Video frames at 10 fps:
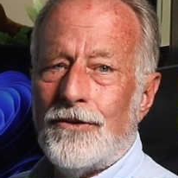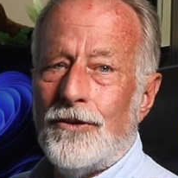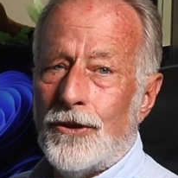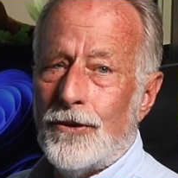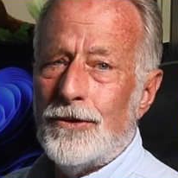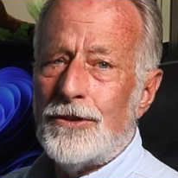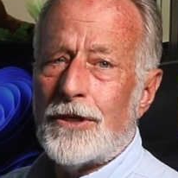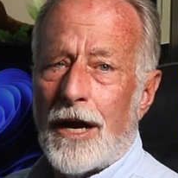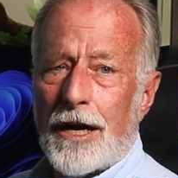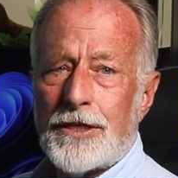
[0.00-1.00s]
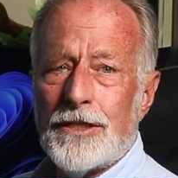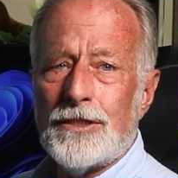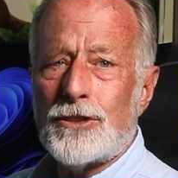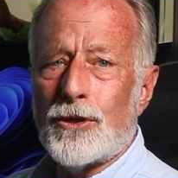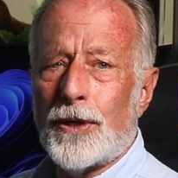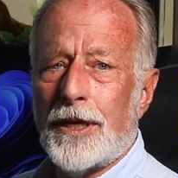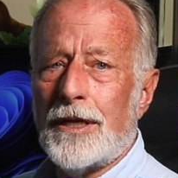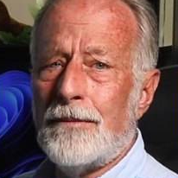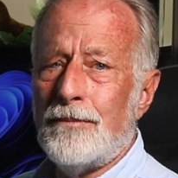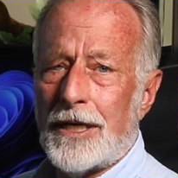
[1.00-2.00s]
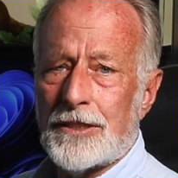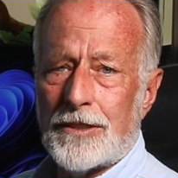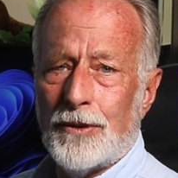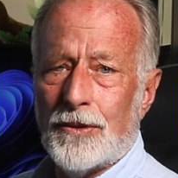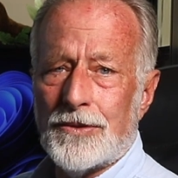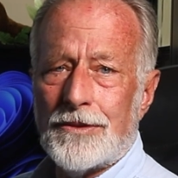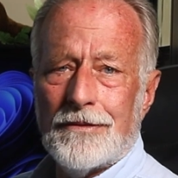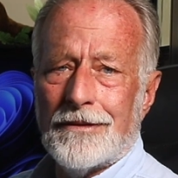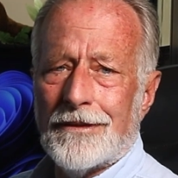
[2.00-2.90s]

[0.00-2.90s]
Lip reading: Use caution storing combustibles,